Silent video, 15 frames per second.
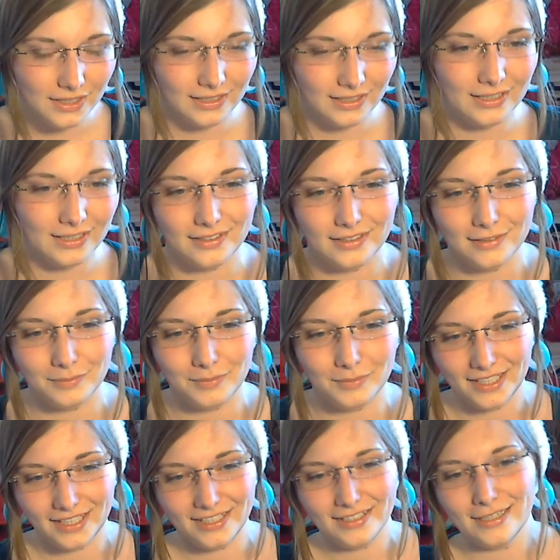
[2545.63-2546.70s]
sentence that doesn't
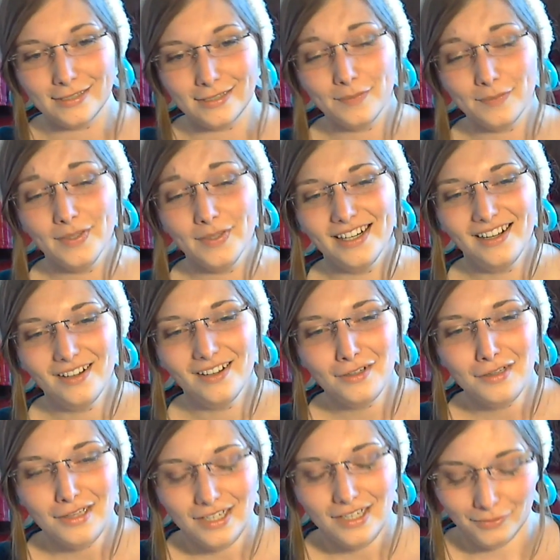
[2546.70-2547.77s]
make any sense. But
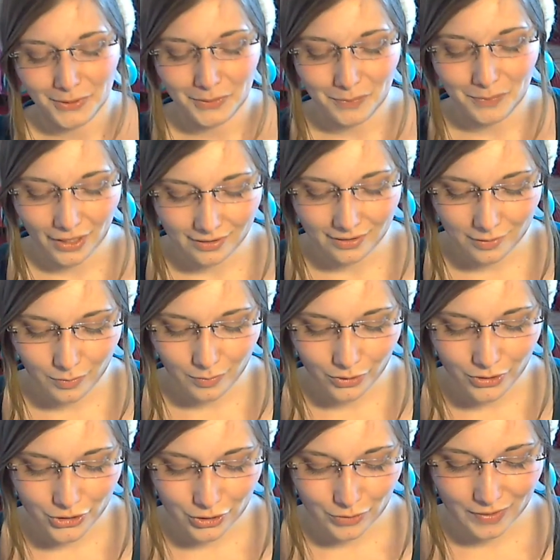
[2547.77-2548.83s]
when you pronounce it
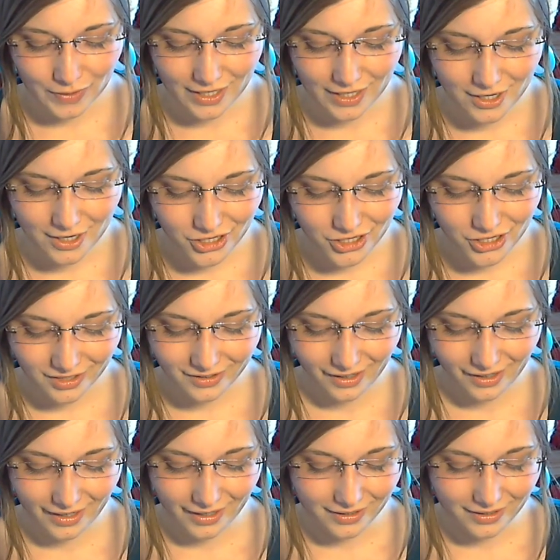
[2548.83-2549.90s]
more Germanish
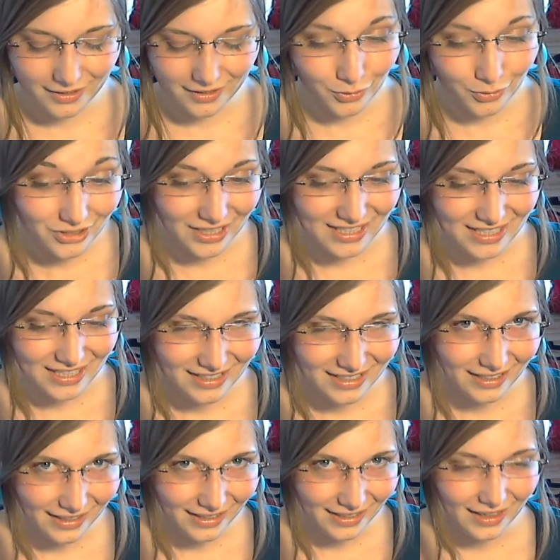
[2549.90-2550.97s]
and don't translate
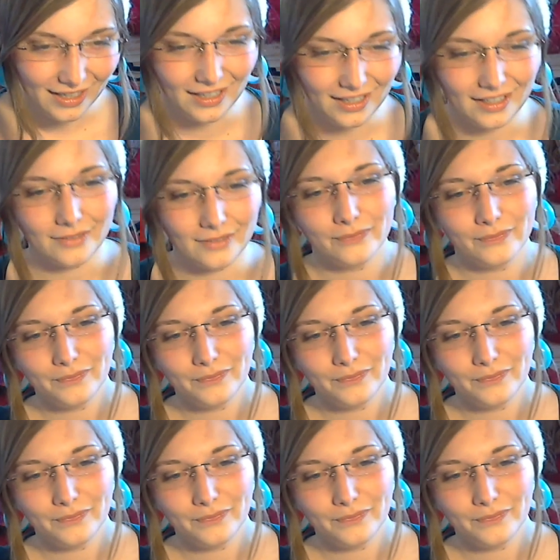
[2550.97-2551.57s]
anything,